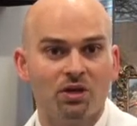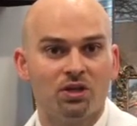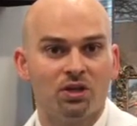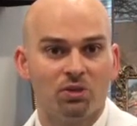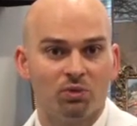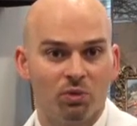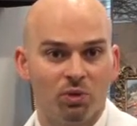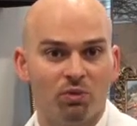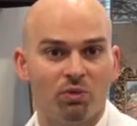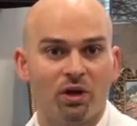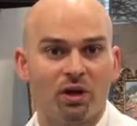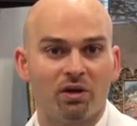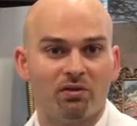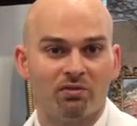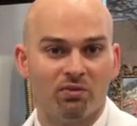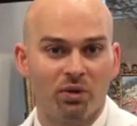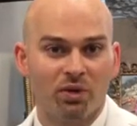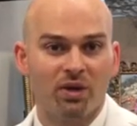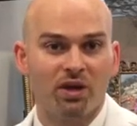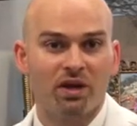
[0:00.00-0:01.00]
You will want to
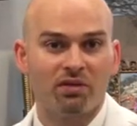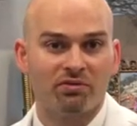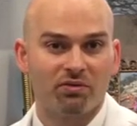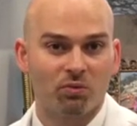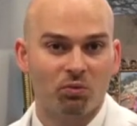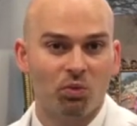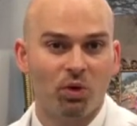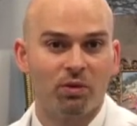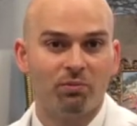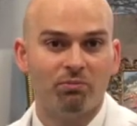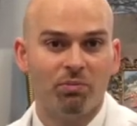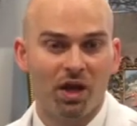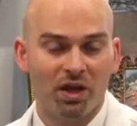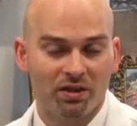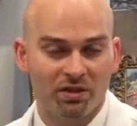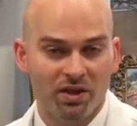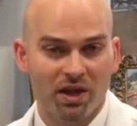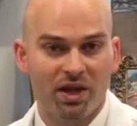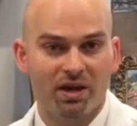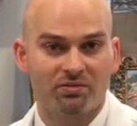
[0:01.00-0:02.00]
avoid that for 1
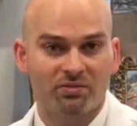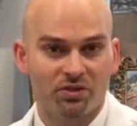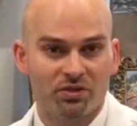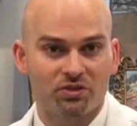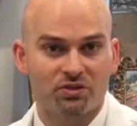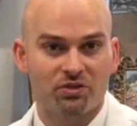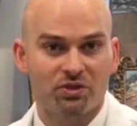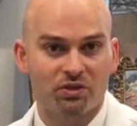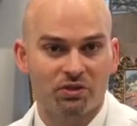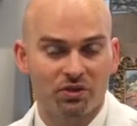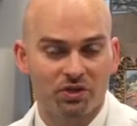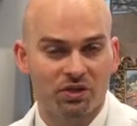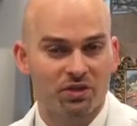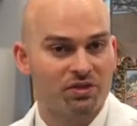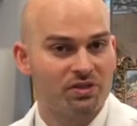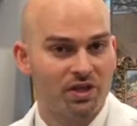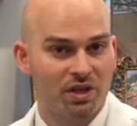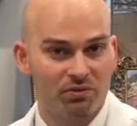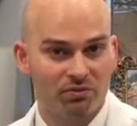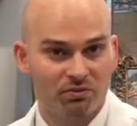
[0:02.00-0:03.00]
month after surgery
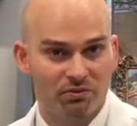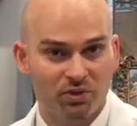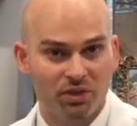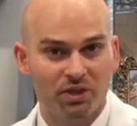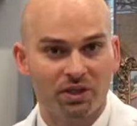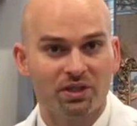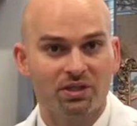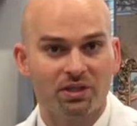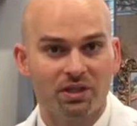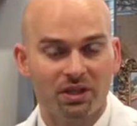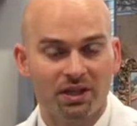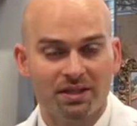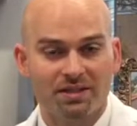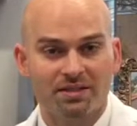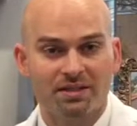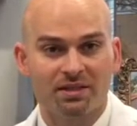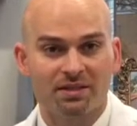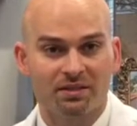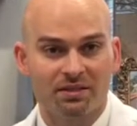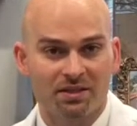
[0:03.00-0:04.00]
because that really delays
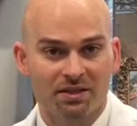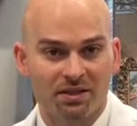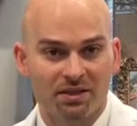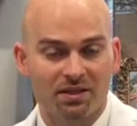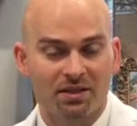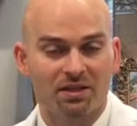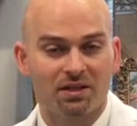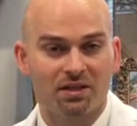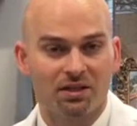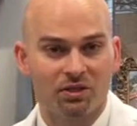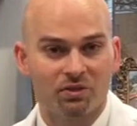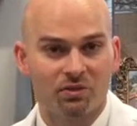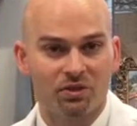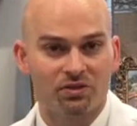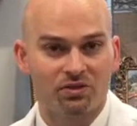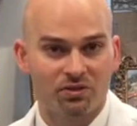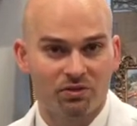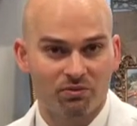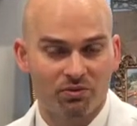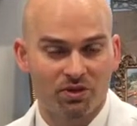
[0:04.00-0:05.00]
healing and can
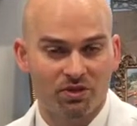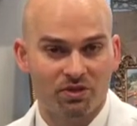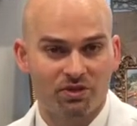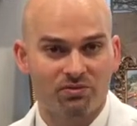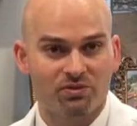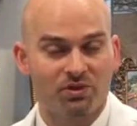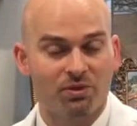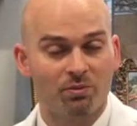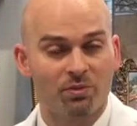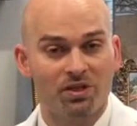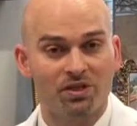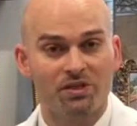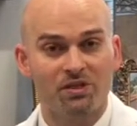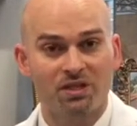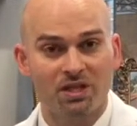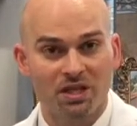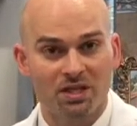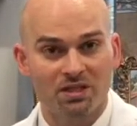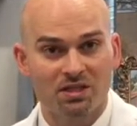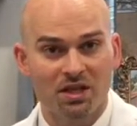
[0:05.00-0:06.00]
increase the risk of some of the
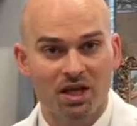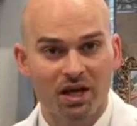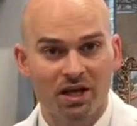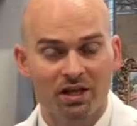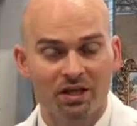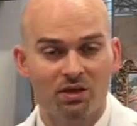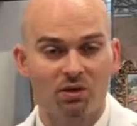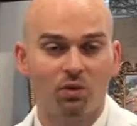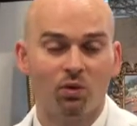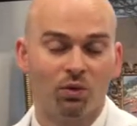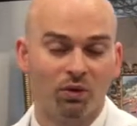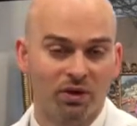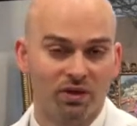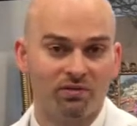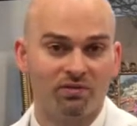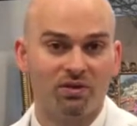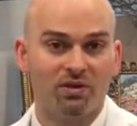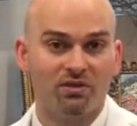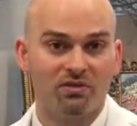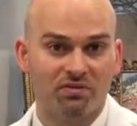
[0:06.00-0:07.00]
skin dying or
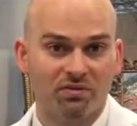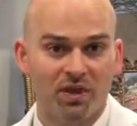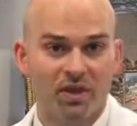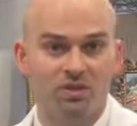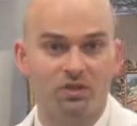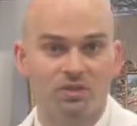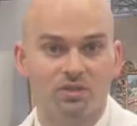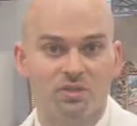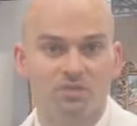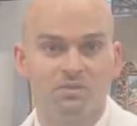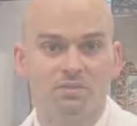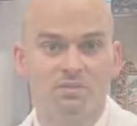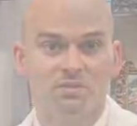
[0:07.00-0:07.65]
even infection.